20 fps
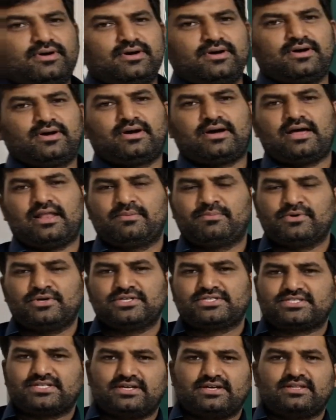
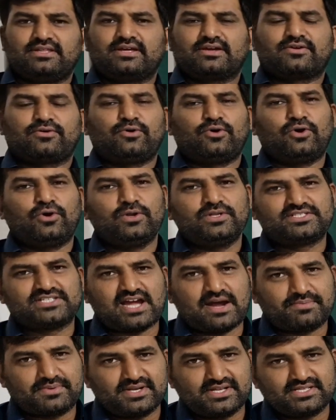almost the whole
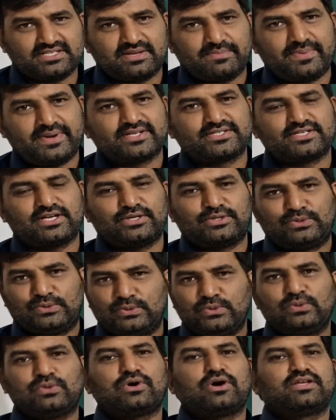chapter depends on
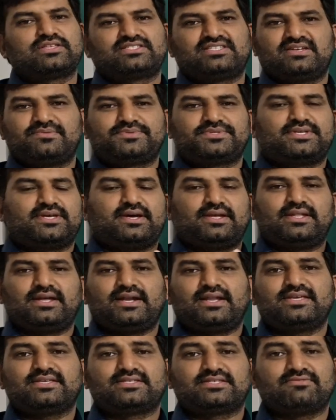two concepts,
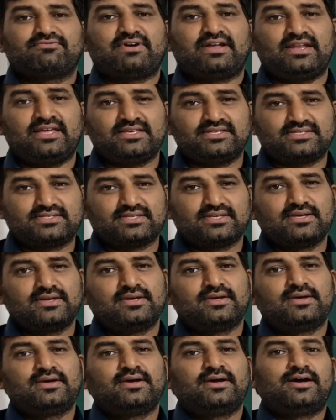that is one is
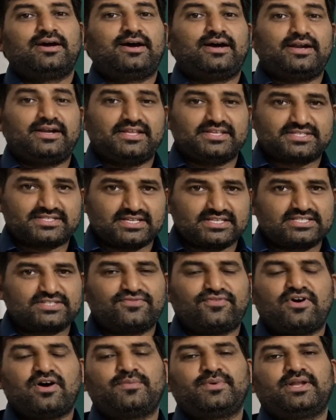distance
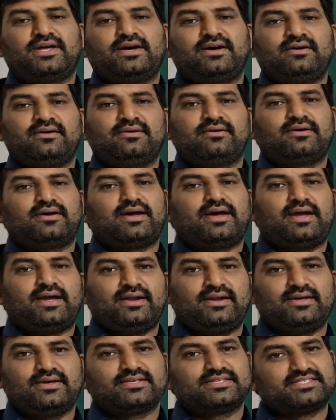formula
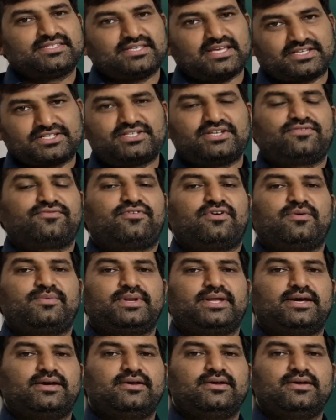and section
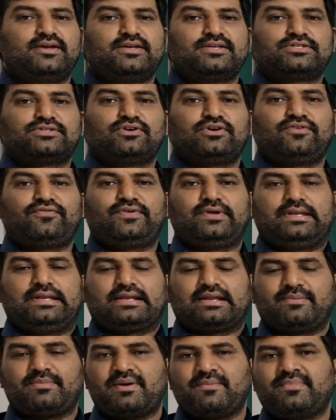formula. So if
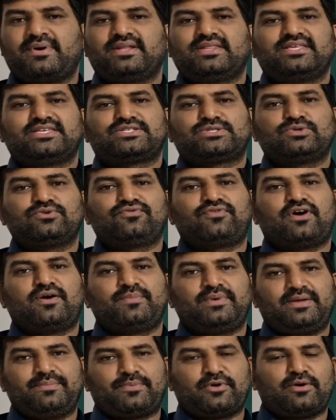you remember these two
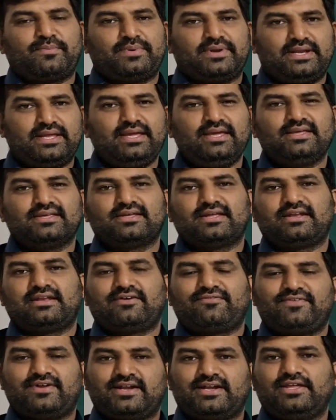formulae properly,
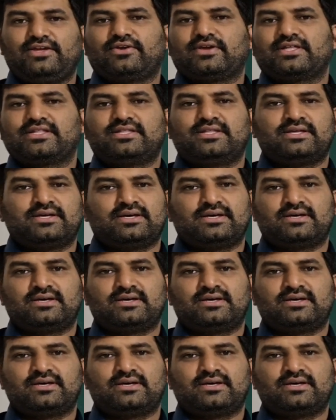definitely you can